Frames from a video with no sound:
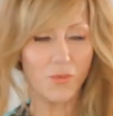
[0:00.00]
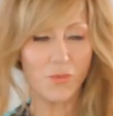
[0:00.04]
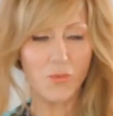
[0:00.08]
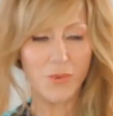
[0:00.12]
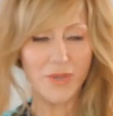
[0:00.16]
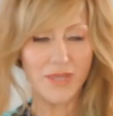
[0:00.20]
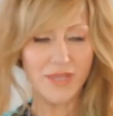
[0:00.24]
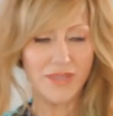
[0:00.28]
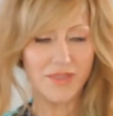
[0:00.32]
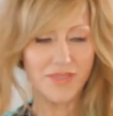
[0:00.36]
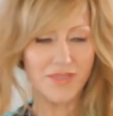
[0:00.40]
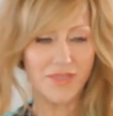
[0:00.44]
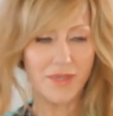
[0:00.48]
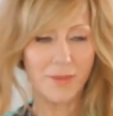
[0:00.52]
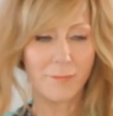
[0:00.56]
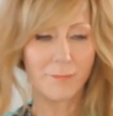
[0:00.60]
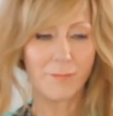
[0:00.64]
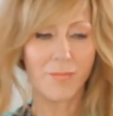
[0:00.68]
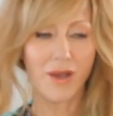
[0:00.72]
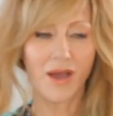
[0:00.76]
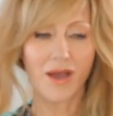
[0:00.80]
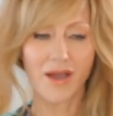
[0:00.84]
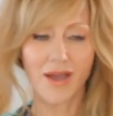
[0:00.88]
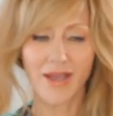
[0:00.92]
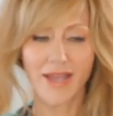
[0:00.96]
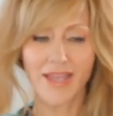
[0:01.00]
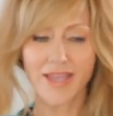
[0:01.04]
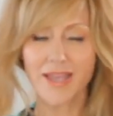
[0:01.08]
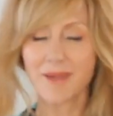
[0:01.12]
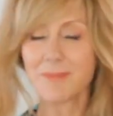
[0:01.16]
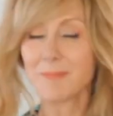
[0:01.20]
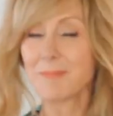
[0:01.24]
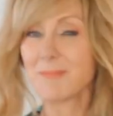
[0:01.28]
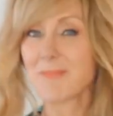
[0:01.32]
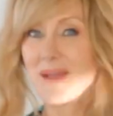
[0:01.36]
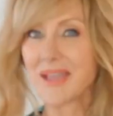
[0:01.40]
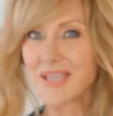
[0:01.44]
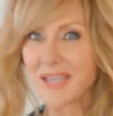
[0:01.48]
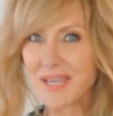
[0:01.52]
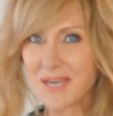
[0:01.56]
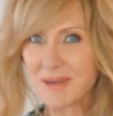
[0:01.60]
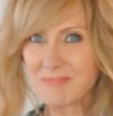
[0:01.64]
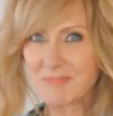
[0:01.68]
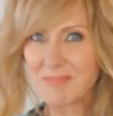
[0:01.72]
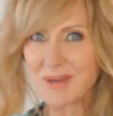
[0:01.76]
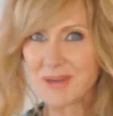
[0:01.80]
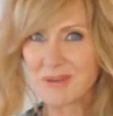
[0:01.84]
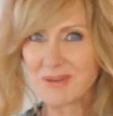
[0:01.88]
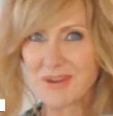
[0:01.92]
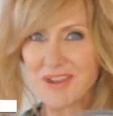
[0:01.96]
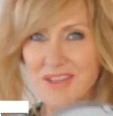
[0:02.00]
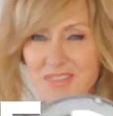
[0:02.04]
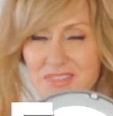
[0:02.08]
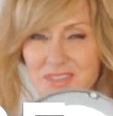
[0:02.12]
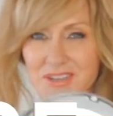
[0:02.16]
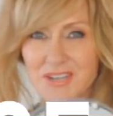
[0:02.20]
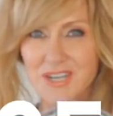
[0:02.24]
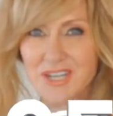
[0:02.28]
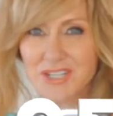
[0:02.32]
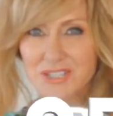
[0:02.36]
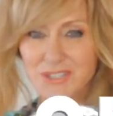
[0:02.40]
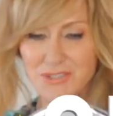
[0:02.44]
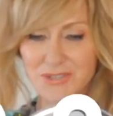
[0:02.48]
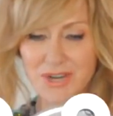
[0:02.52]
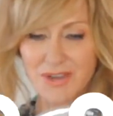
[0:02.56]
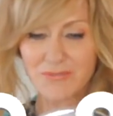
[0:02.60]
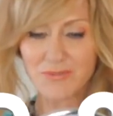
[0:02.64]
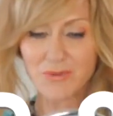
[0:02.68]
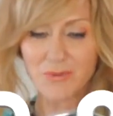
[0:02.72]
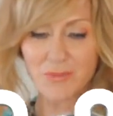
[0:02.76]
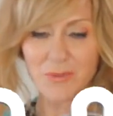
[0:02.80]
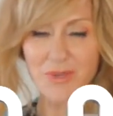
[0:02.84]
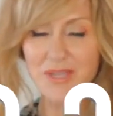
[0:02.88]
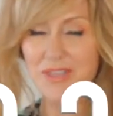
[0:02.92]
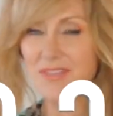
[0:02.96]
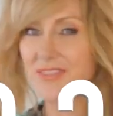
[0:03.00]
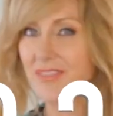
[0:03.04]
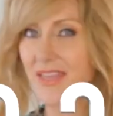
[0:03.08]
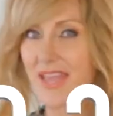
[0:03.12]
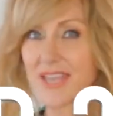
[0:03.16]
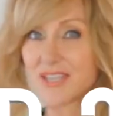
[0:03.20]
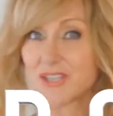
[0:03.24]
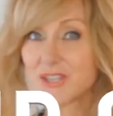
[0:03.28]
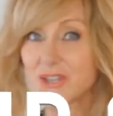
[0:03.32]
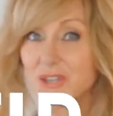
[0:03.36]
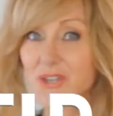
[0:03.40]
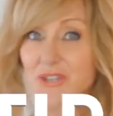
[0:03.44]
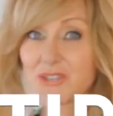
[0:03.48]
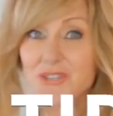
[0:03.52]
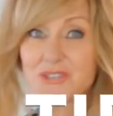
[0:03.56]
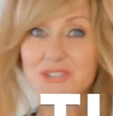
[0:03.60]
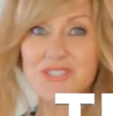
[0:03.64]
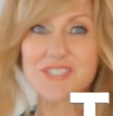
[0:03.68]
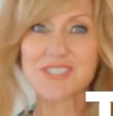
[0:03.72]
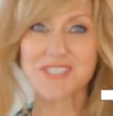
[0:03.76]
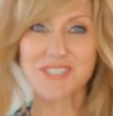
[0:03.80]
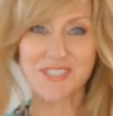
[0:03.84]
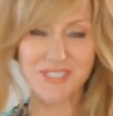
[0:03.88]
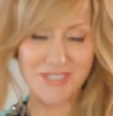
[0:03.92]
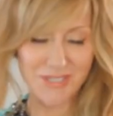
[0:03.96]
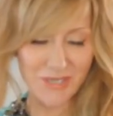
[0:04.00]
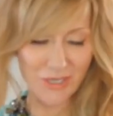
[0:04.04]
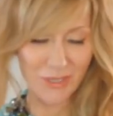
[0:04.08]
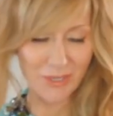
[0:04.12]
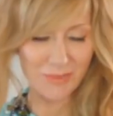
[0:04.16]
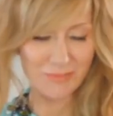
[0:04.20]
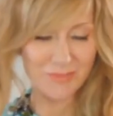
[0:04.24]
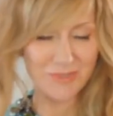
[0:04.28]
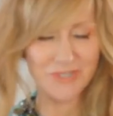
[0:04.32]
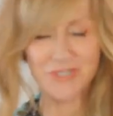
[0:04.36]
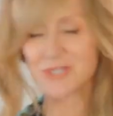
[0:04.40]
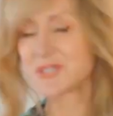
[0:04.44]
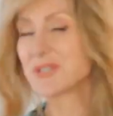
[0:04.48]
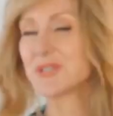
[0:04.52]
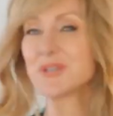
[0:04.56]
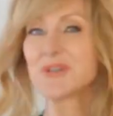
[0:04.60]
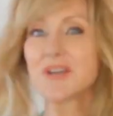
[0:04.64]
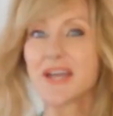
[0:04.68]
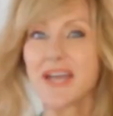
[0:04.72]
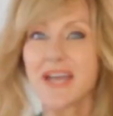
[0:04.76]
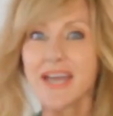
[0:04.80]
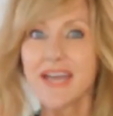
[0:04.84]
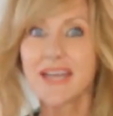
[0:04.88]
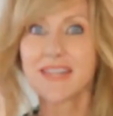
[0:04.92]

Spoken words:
with my makeup mirror that I travel with, and you can use this at home too.